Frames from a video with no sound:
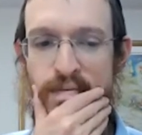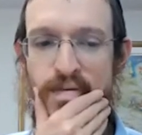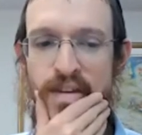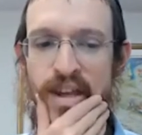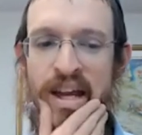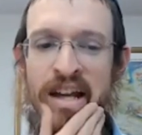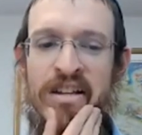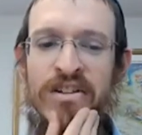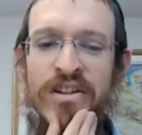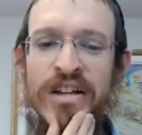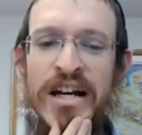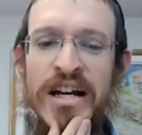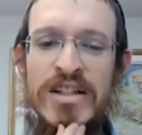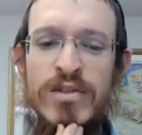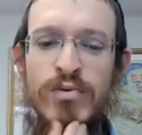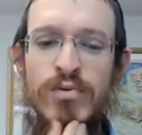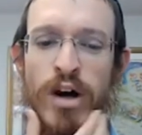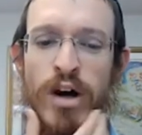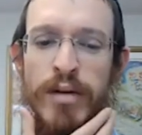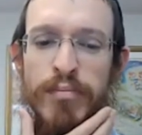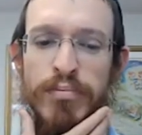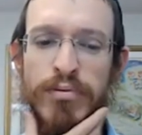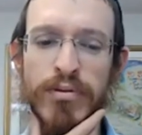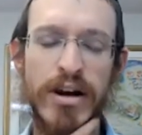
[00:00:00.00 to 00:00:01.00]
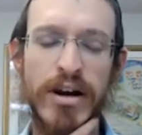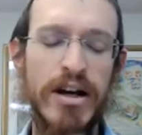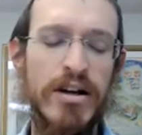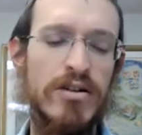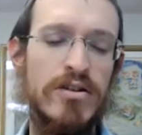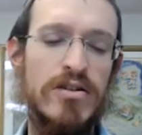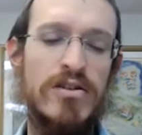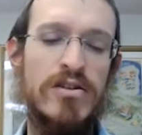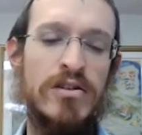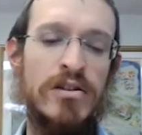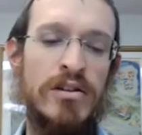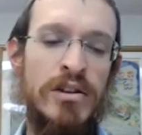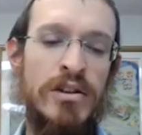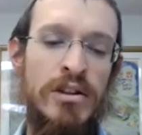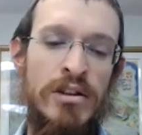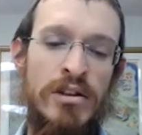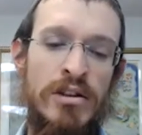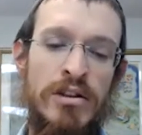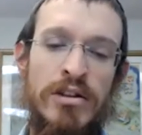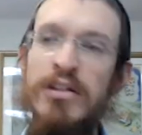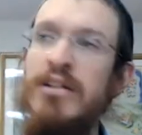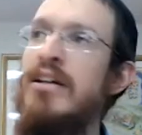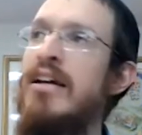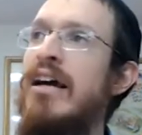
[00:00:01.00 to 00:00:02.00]
And so that's why prayers
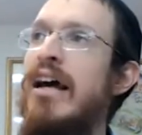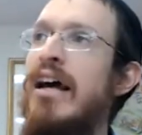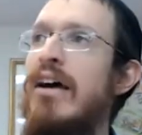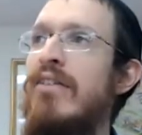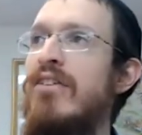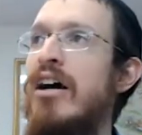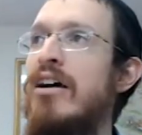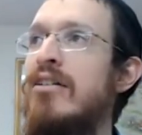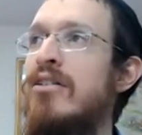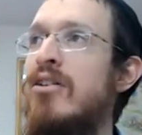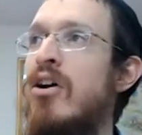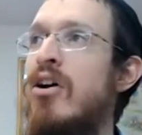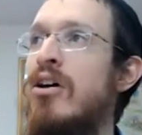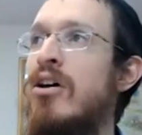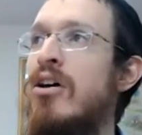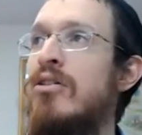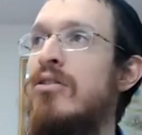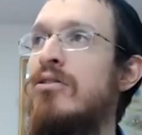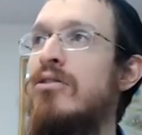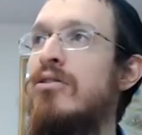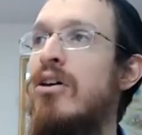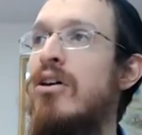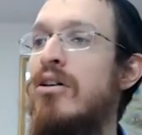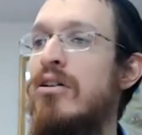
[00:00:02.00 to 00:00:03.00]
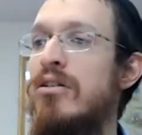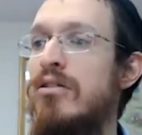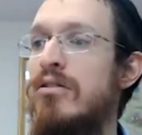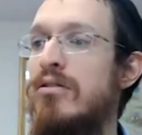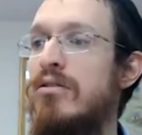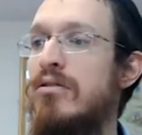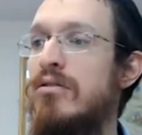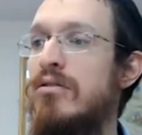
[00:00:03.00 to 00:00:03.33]
have gotten longer and longer.